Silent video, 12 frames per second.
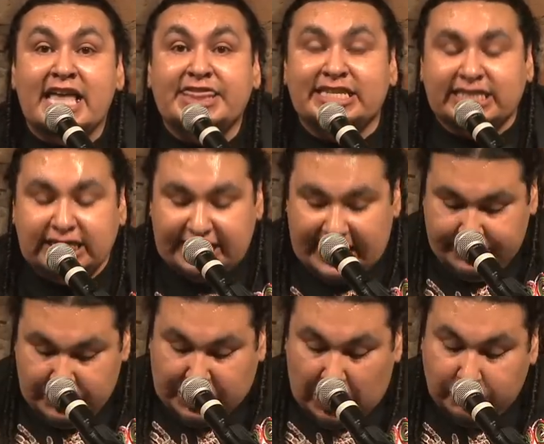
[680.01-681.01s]
This
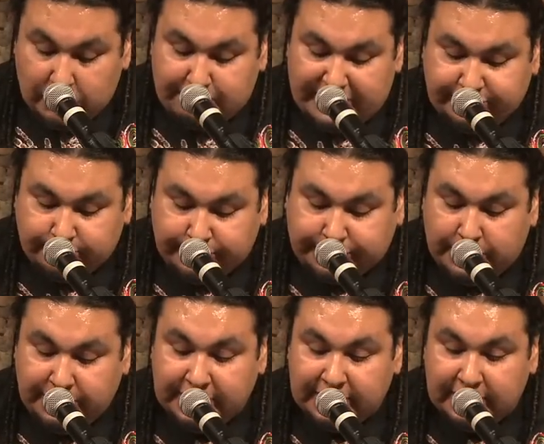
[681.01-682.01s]
leather-colored minstrel
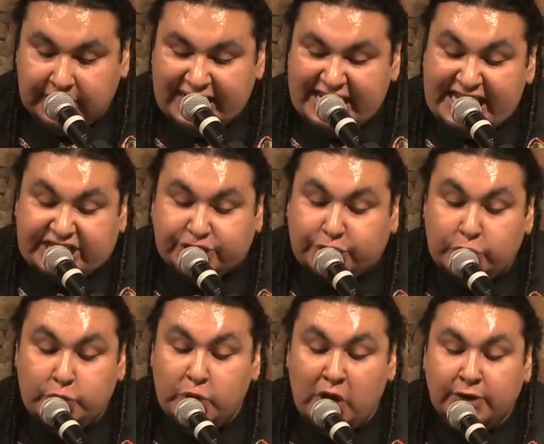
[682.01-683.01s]
suit is
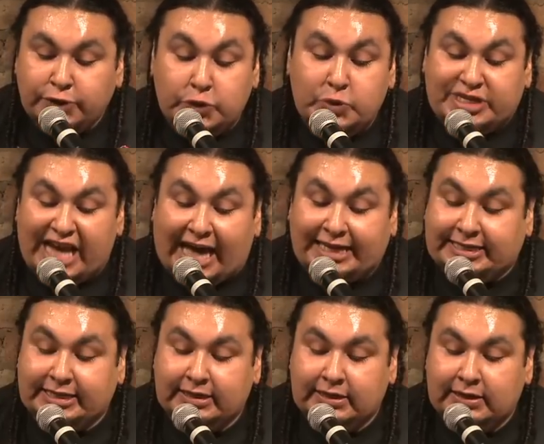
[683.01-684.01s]
too
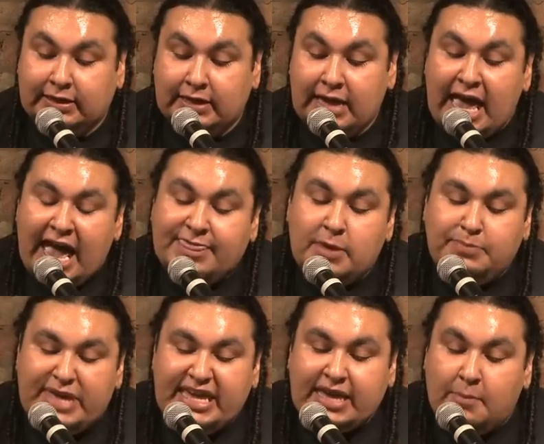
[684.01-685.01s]
tight. And the
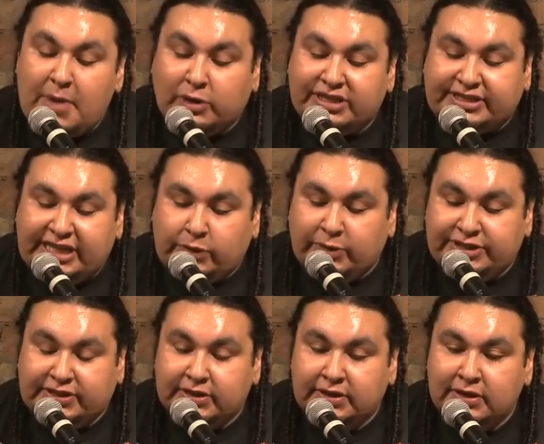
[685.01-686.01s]
meek amount of
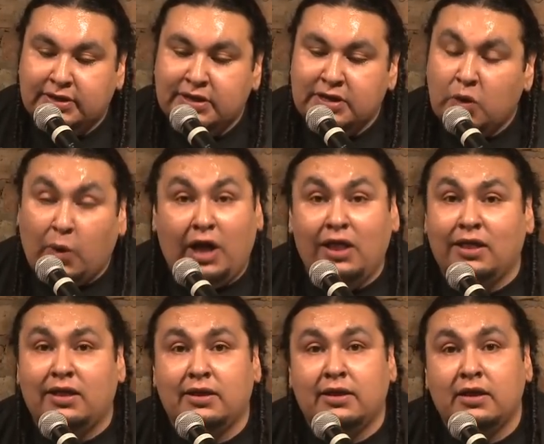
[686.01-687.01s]
sequins, well,
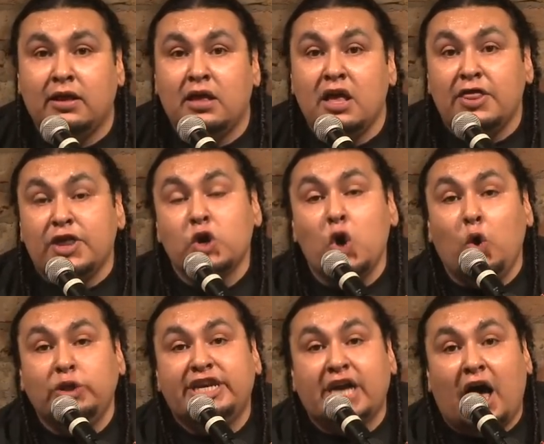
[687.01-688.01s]
they're
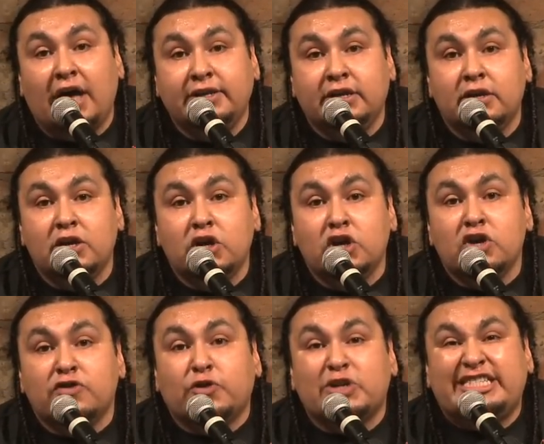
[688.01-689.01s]
holding on
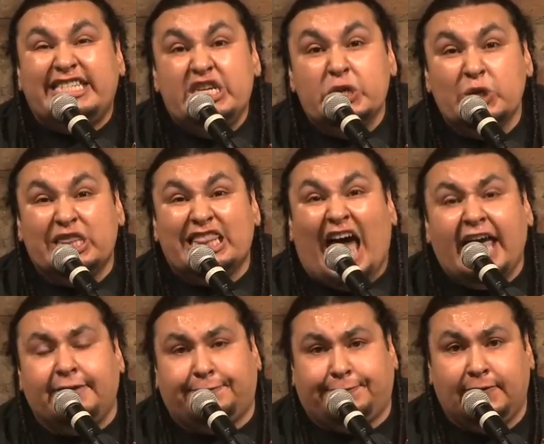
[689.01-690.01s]
for dear
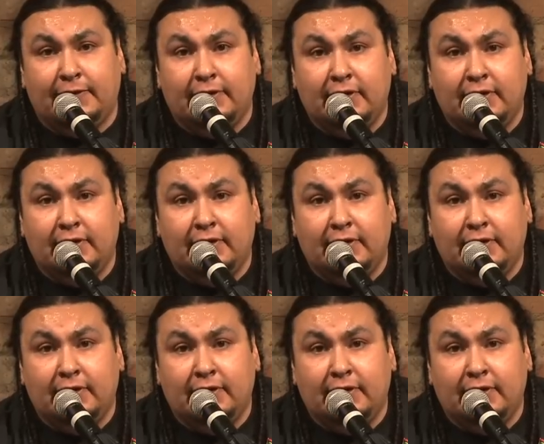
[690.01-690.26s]
life.